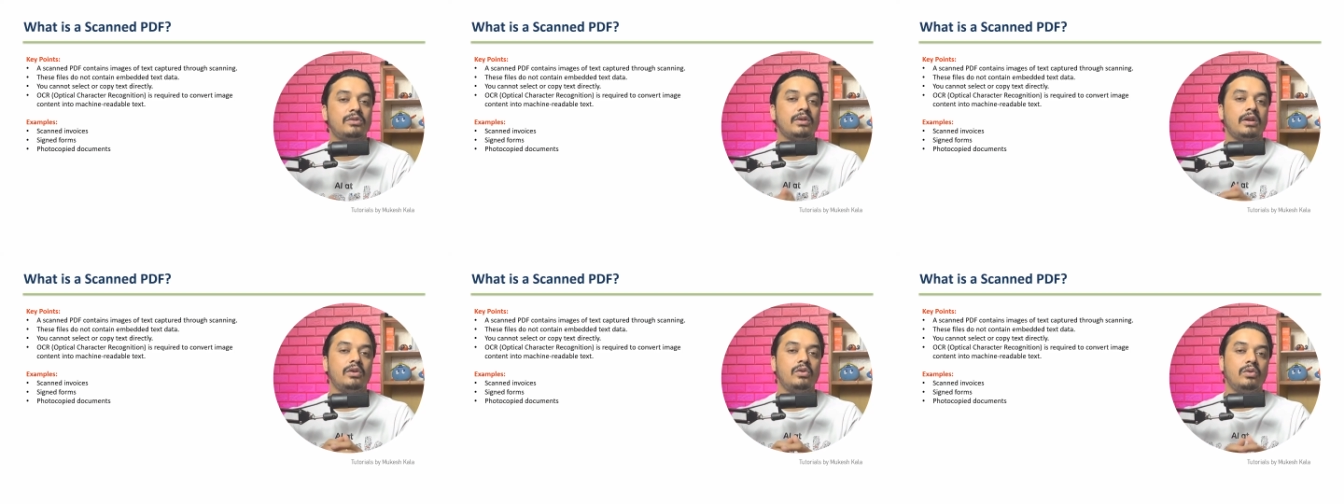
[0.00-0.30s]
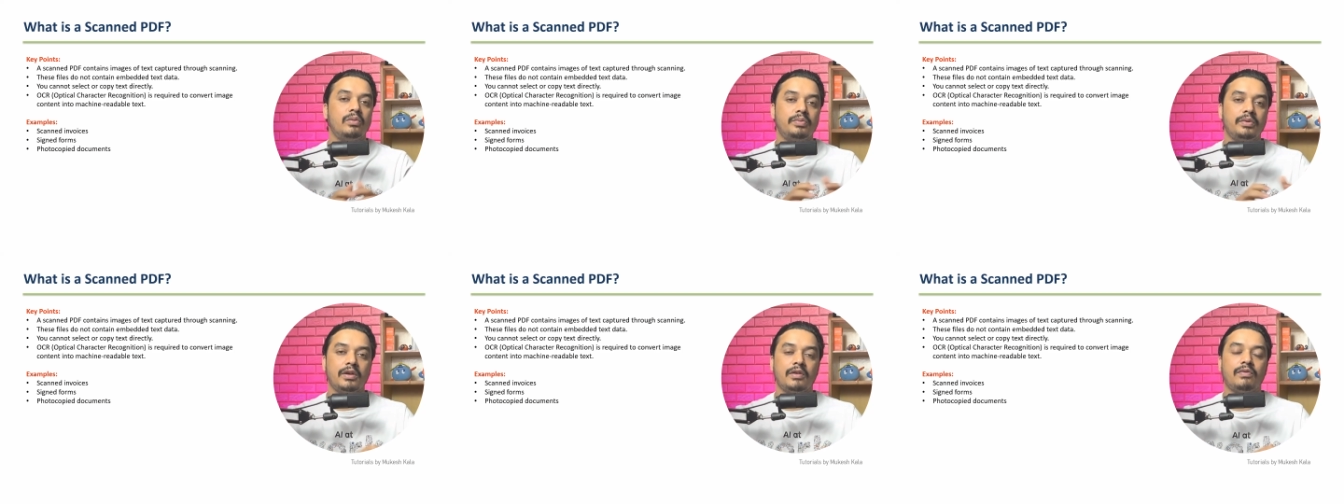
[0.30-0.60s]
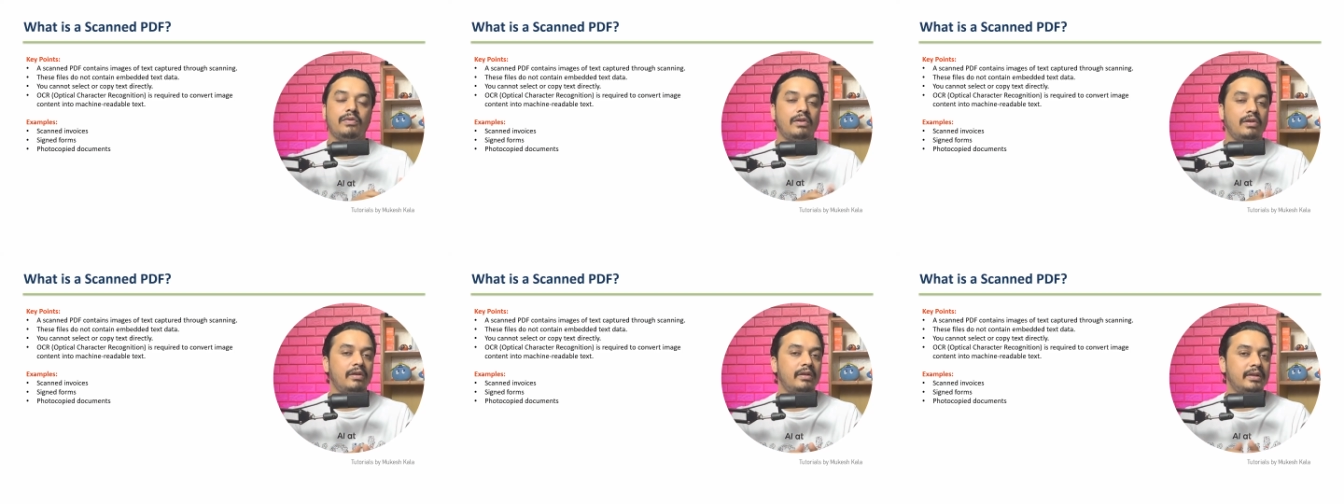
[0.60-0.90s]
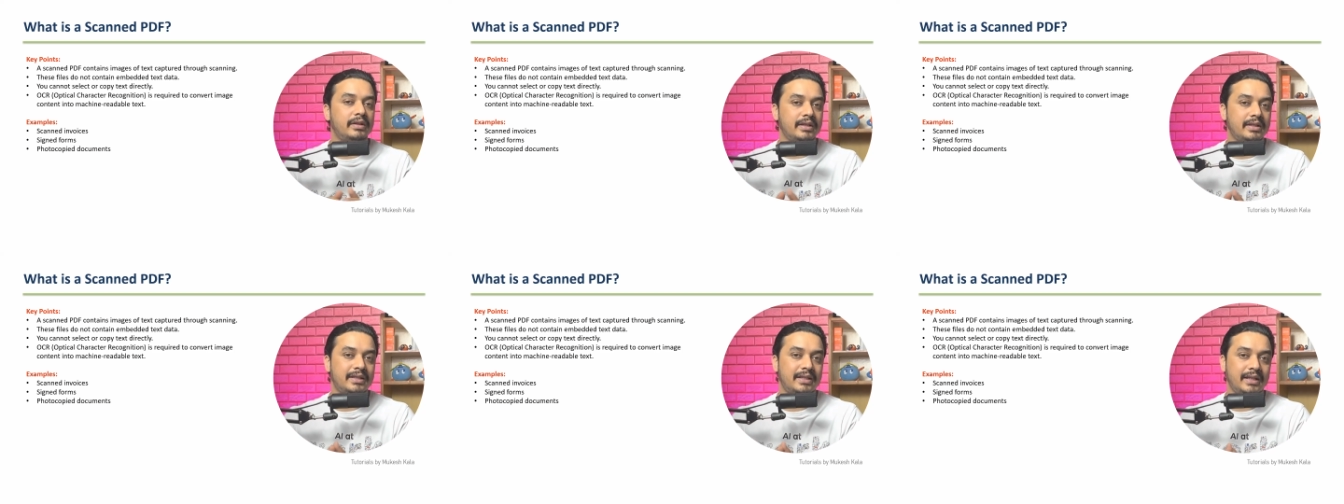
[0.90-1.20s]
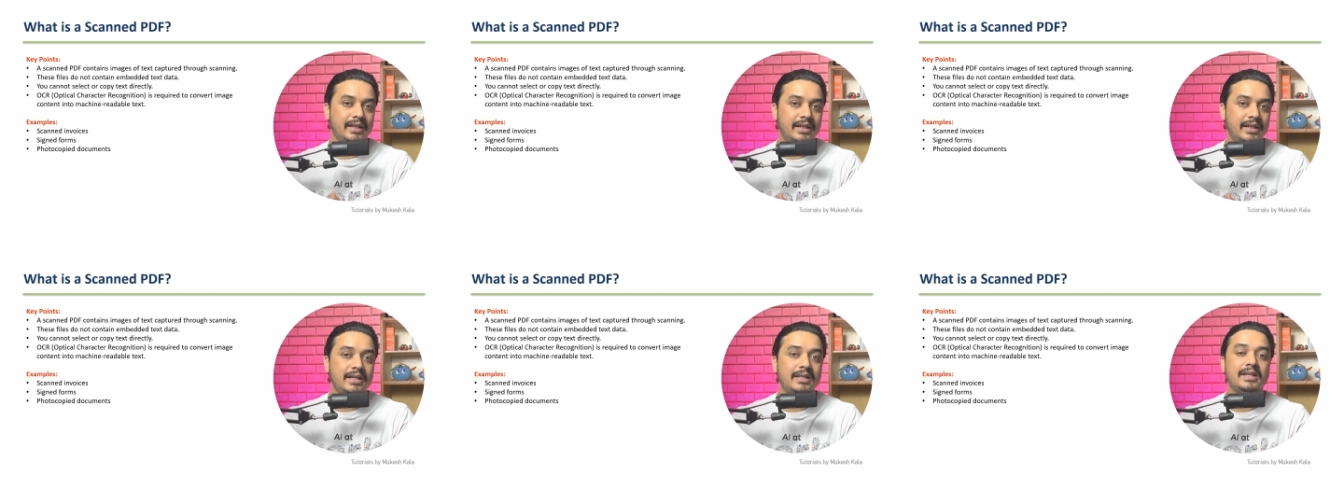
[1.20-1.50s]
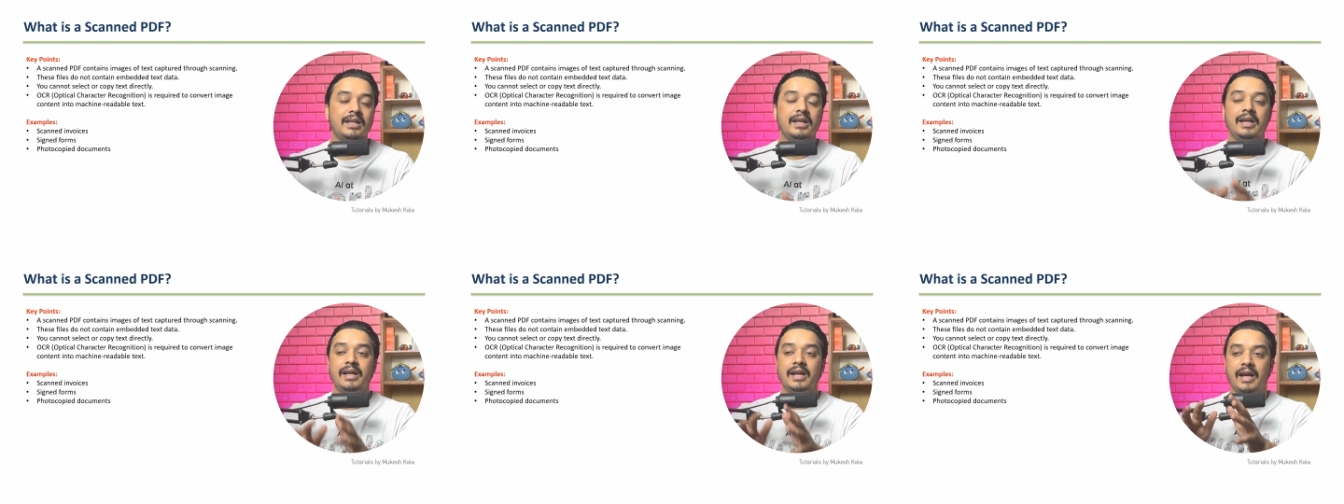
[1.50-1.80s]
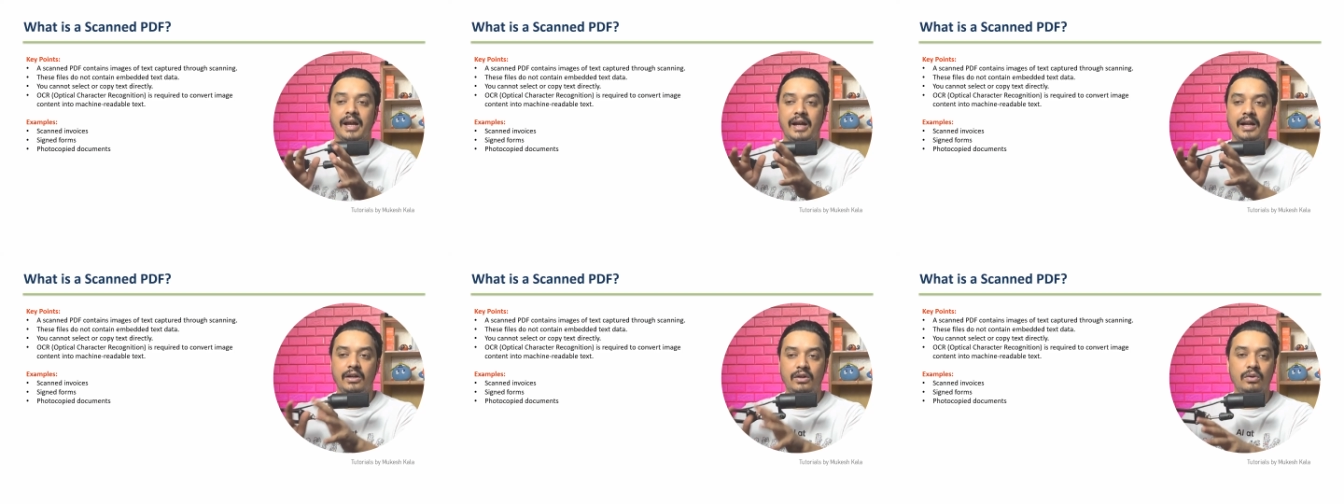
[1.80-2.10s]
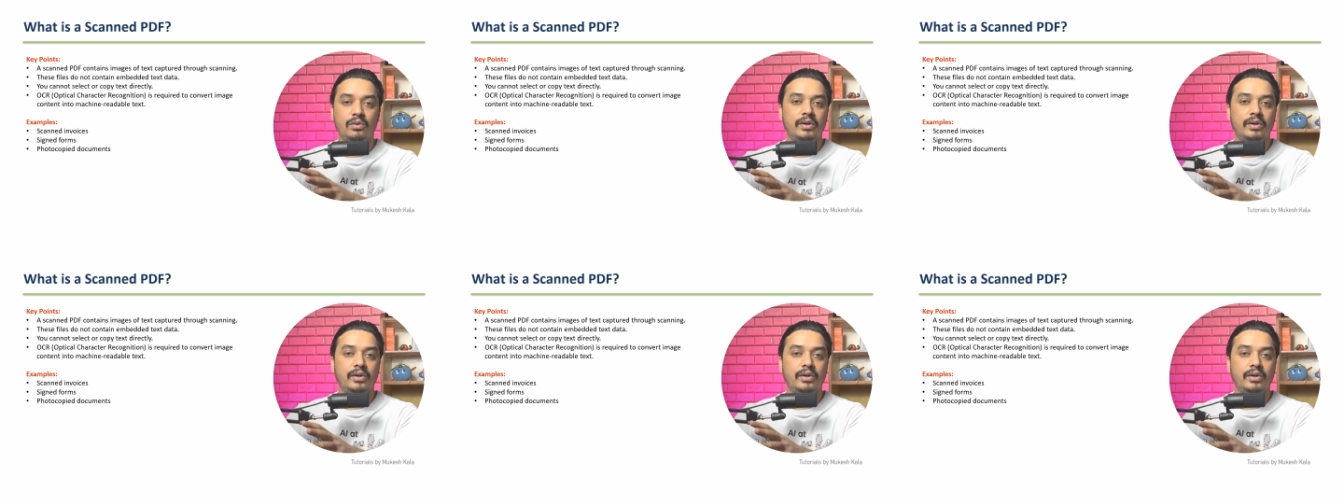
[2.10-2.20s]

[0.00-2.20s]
So I hope you are following this series, and